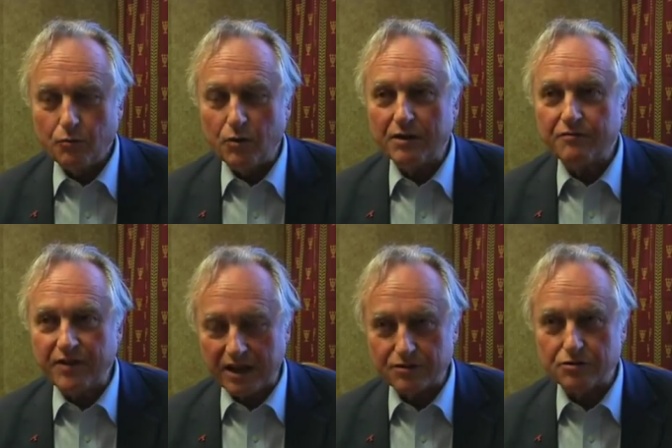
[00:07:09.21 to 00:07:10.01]
where
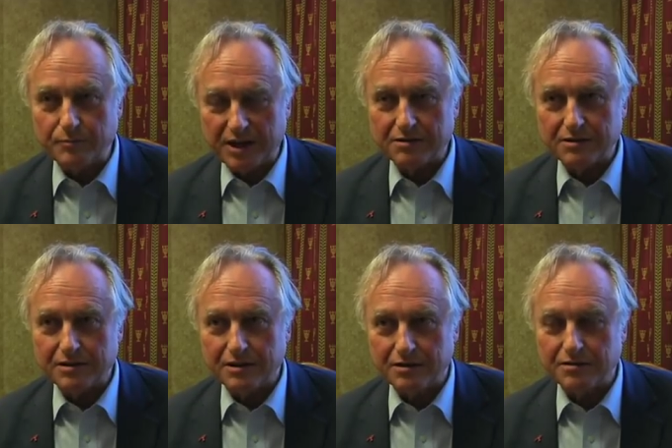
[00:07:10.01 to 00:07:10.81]
factual
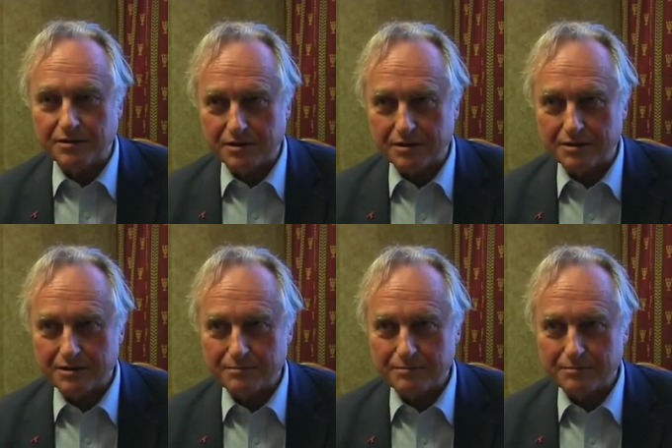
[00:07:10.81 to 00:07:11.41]
matters are concerned.